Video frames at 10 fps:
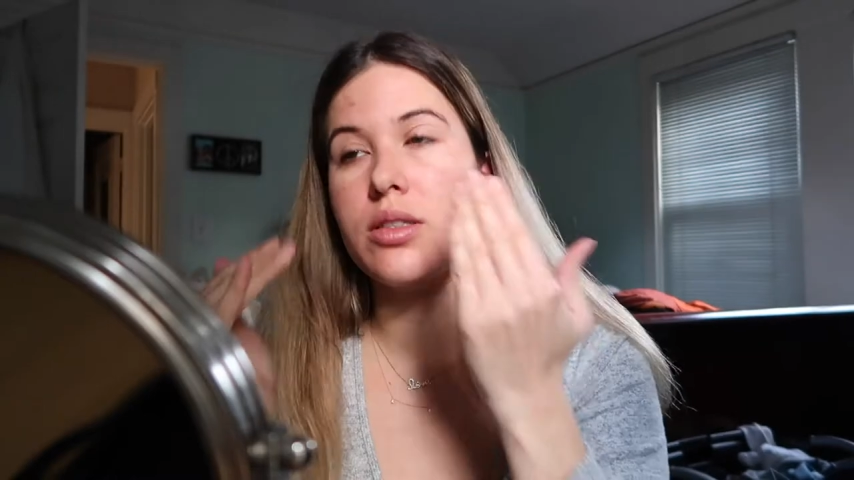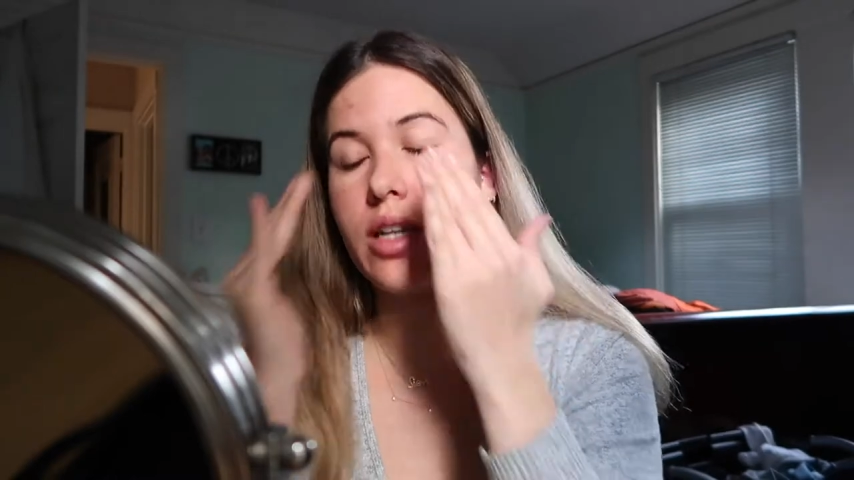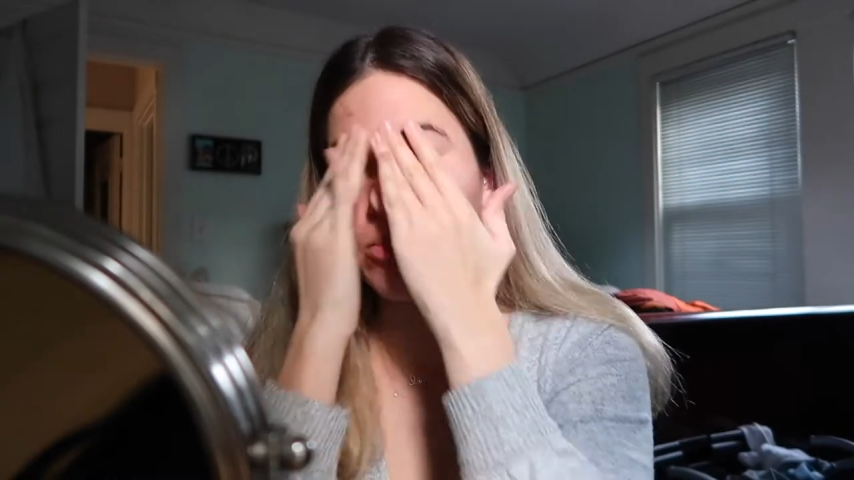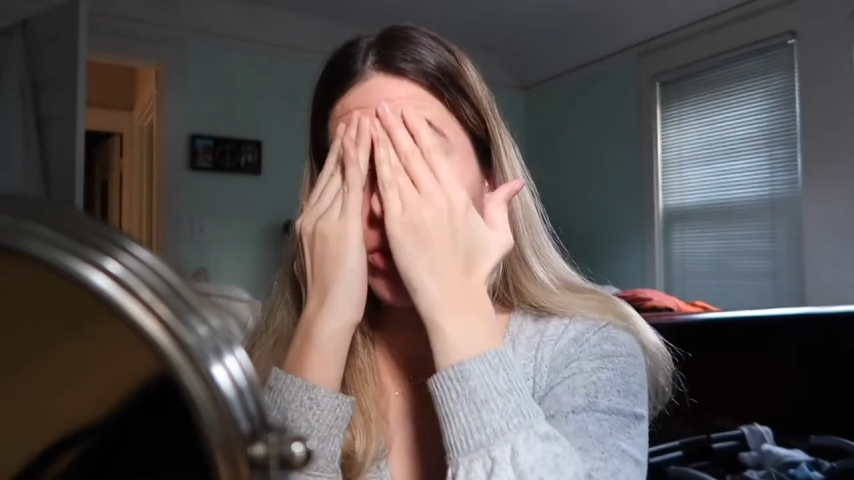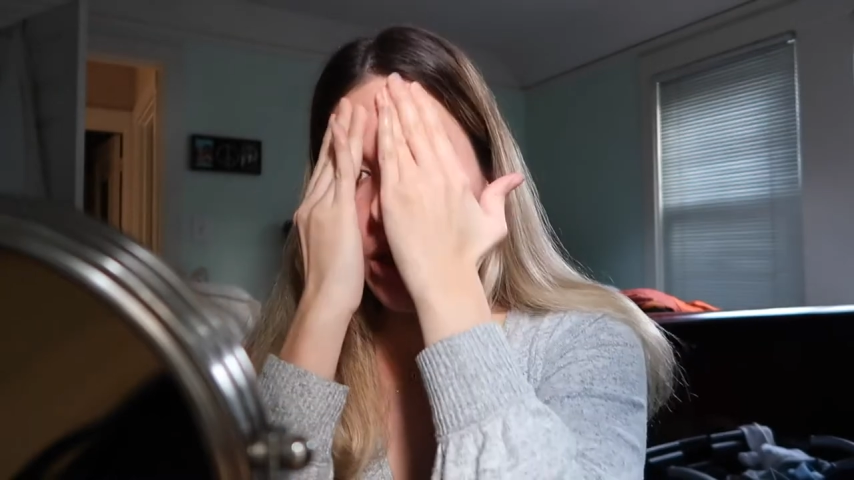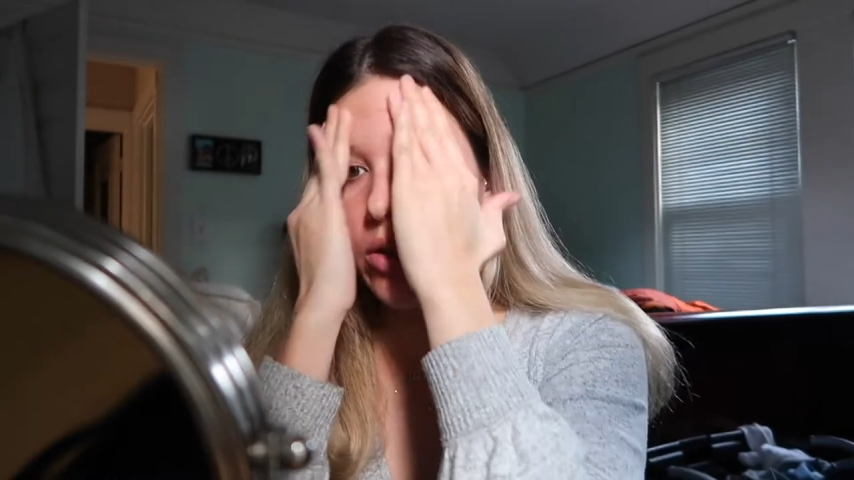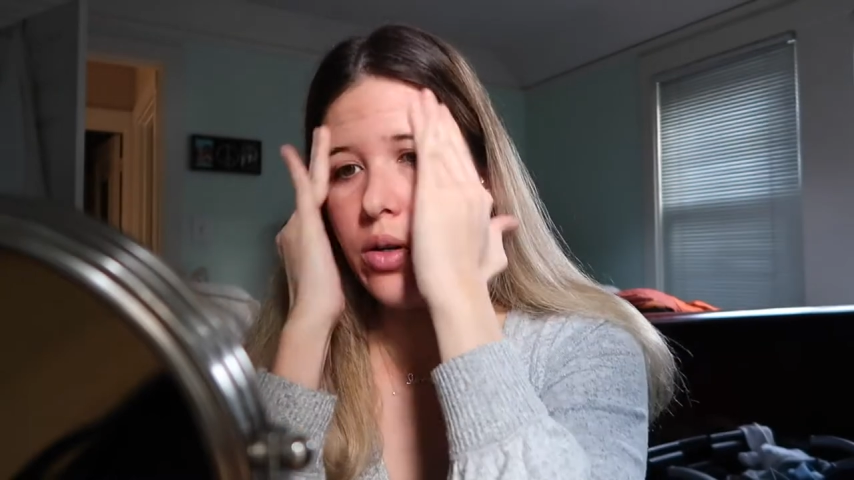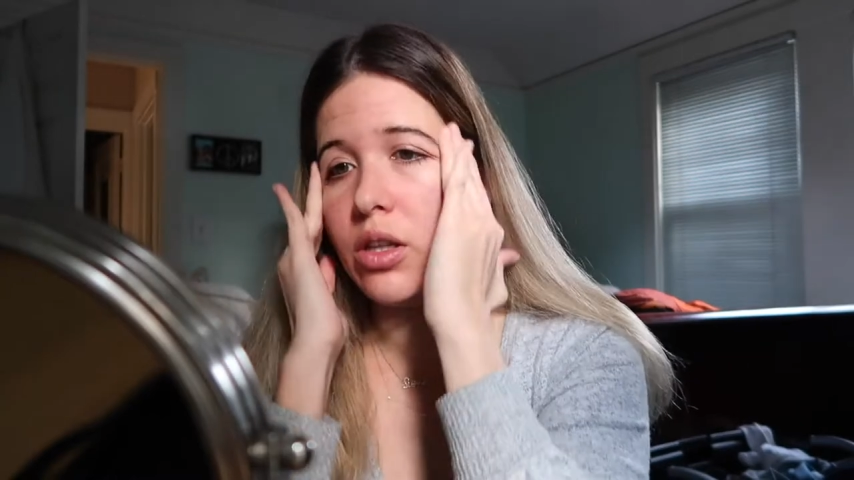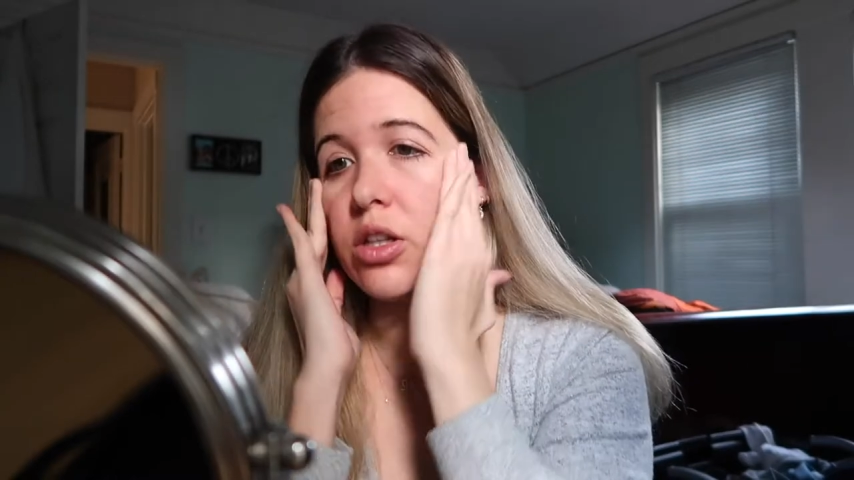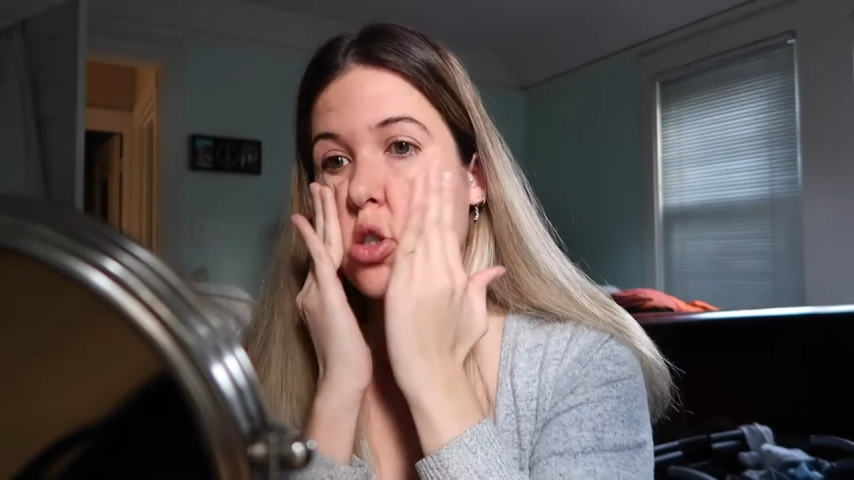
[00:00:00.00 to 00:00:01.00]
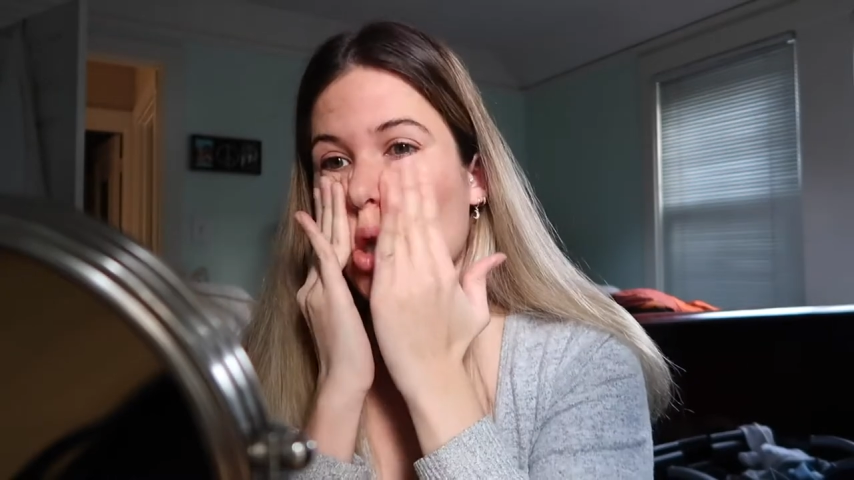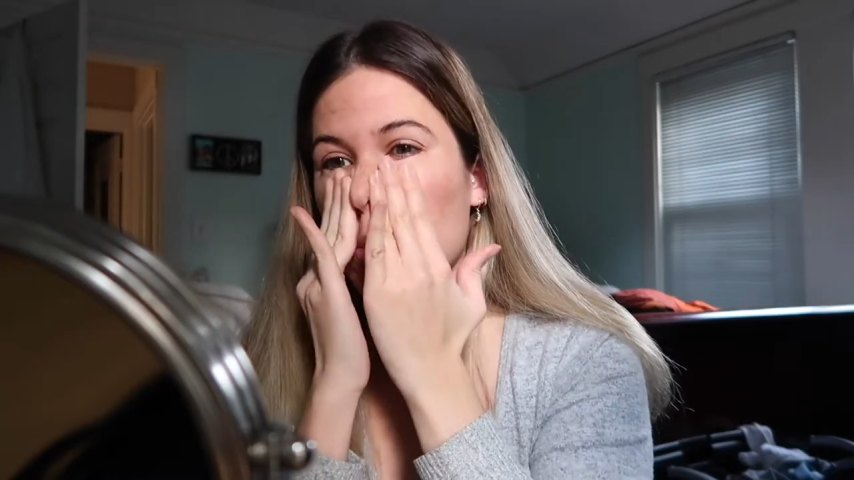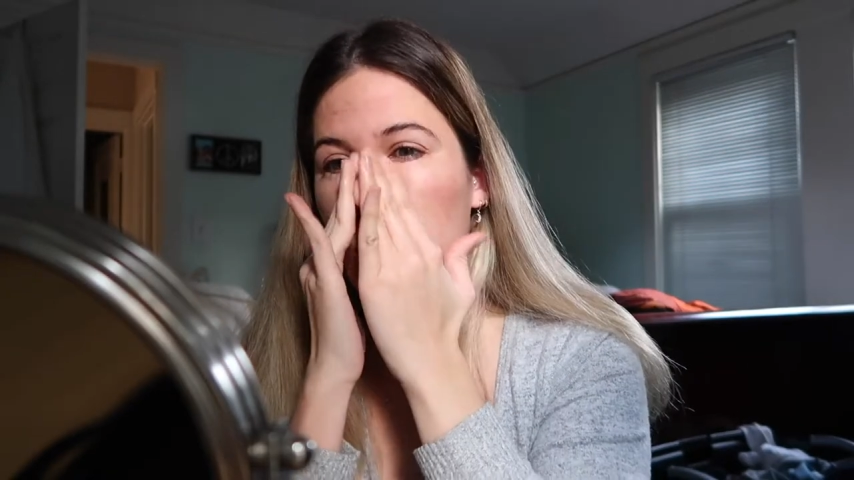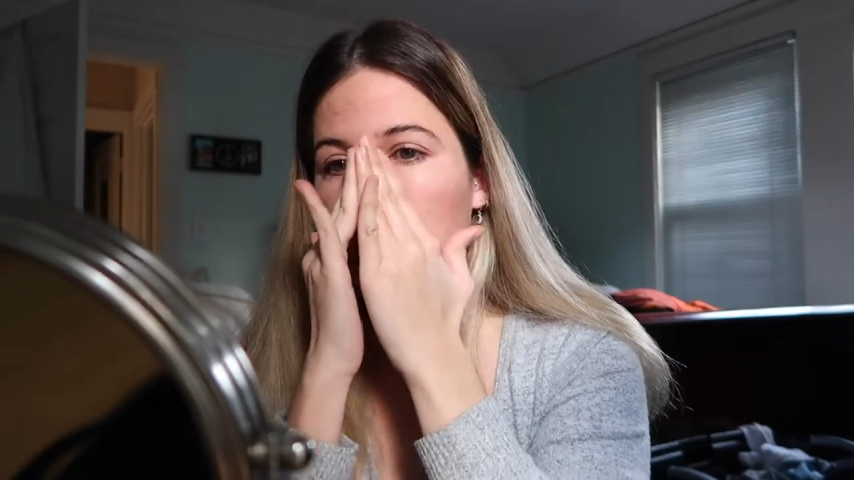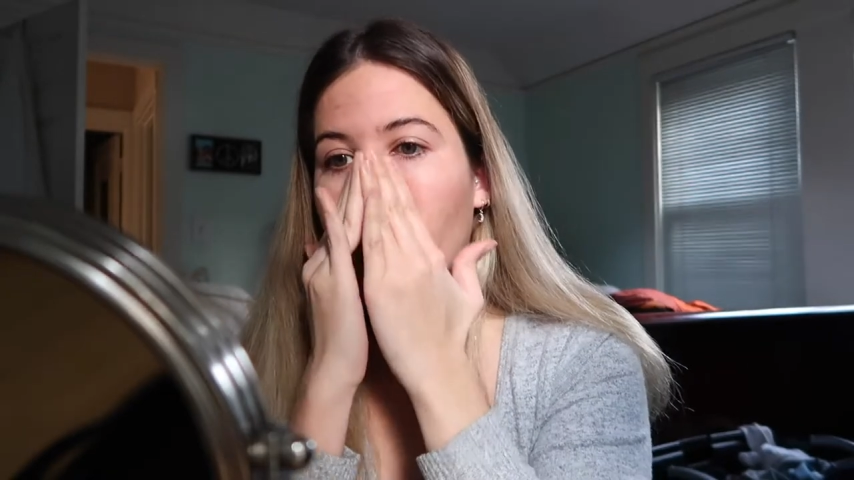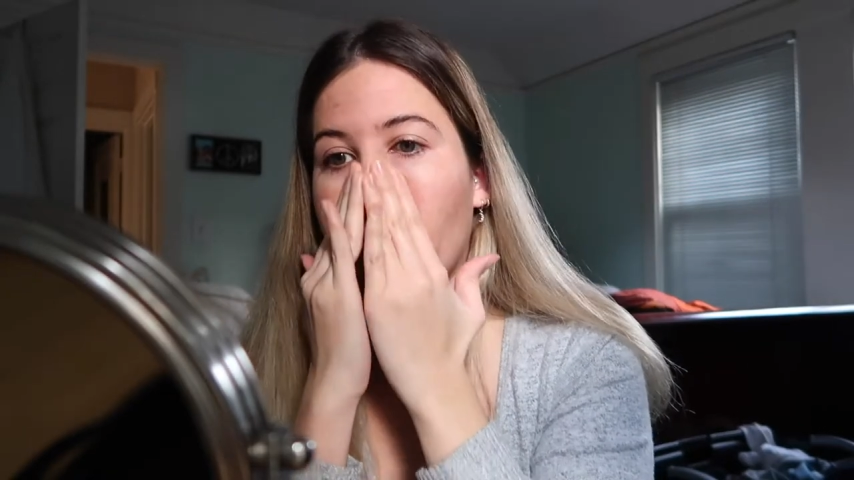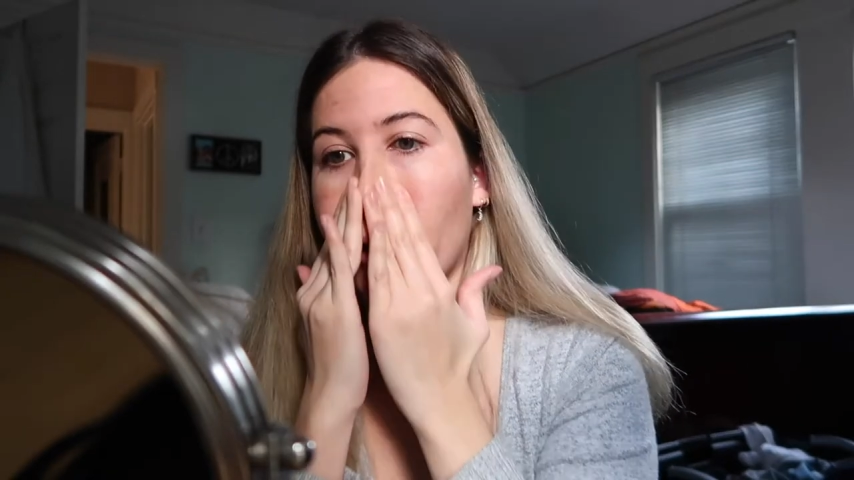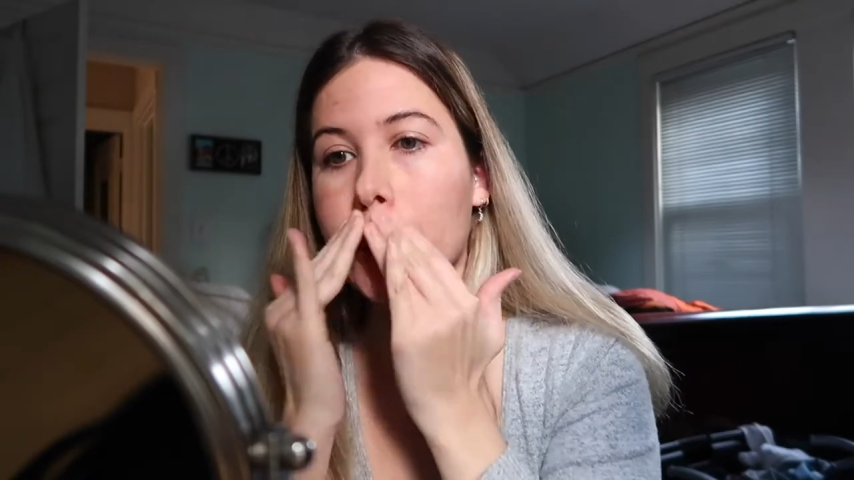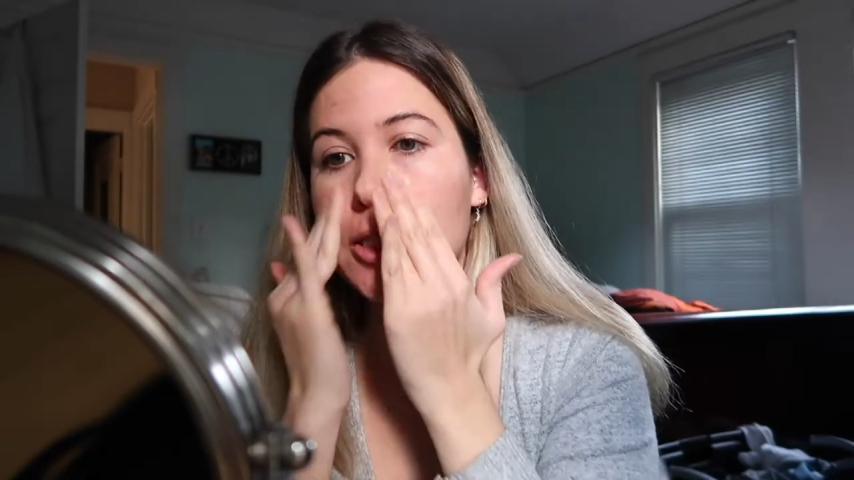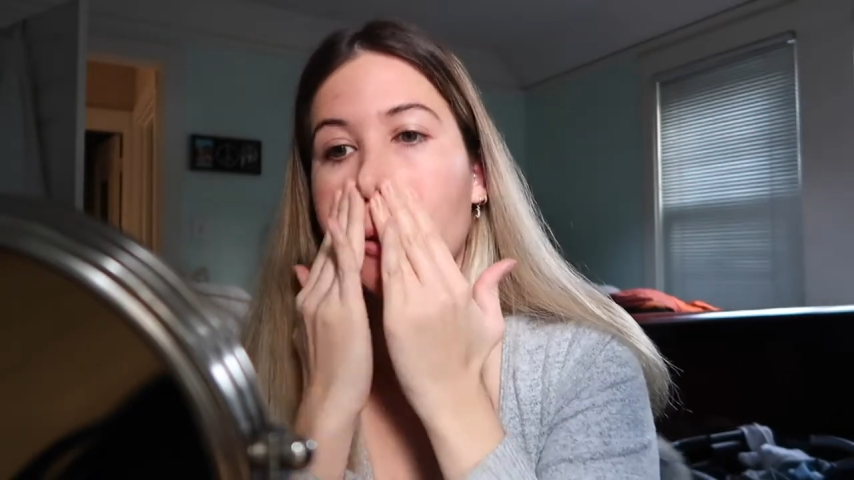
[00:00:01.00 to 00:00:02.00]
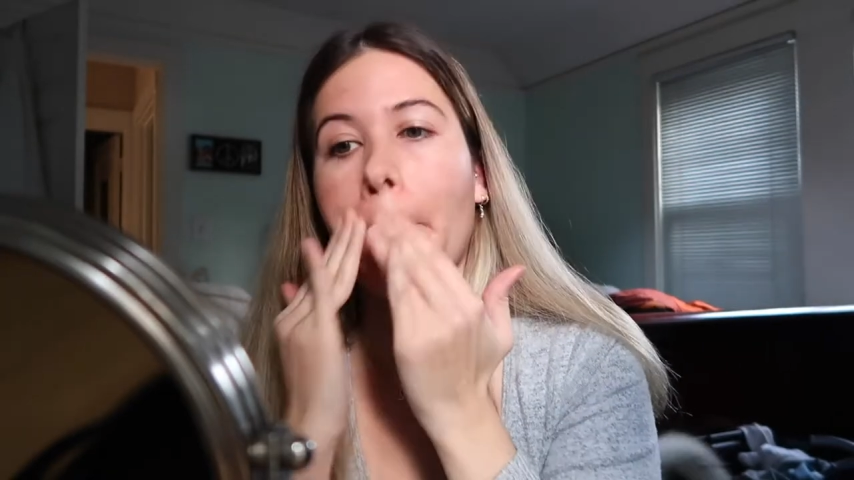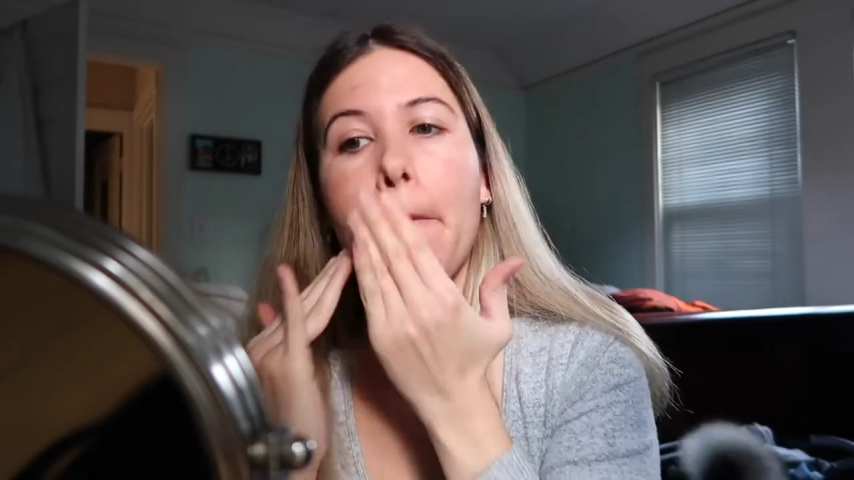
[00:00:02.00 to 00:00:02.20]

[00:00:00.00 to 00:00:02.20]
down below in the description box,